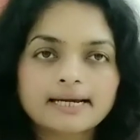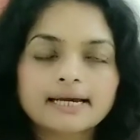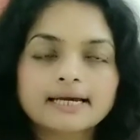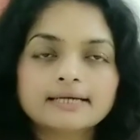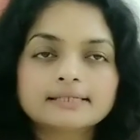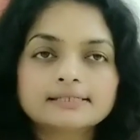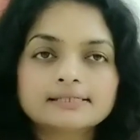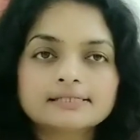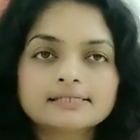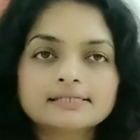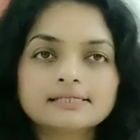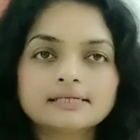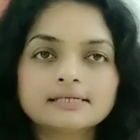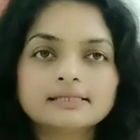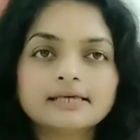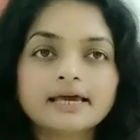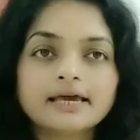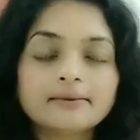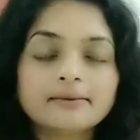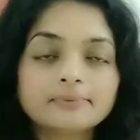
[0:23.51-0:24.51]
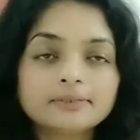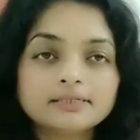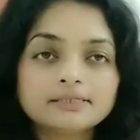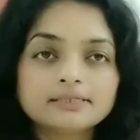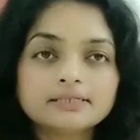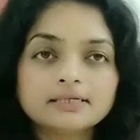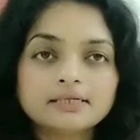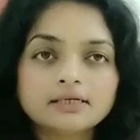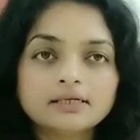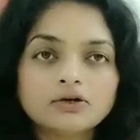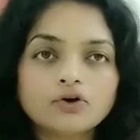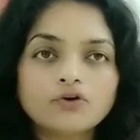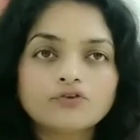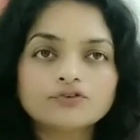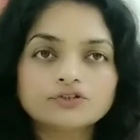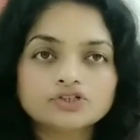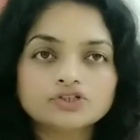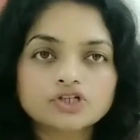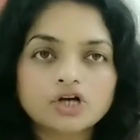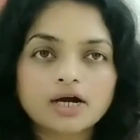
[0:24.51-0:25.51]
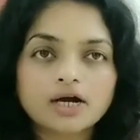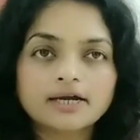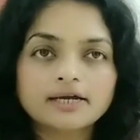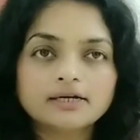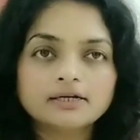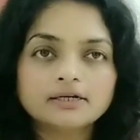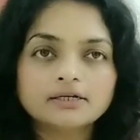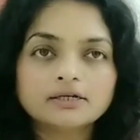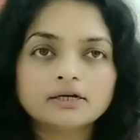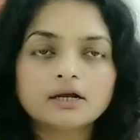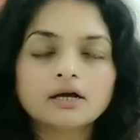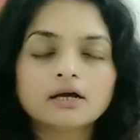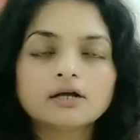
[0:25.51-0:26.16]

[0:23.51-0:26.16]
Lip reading: It's the ability of a child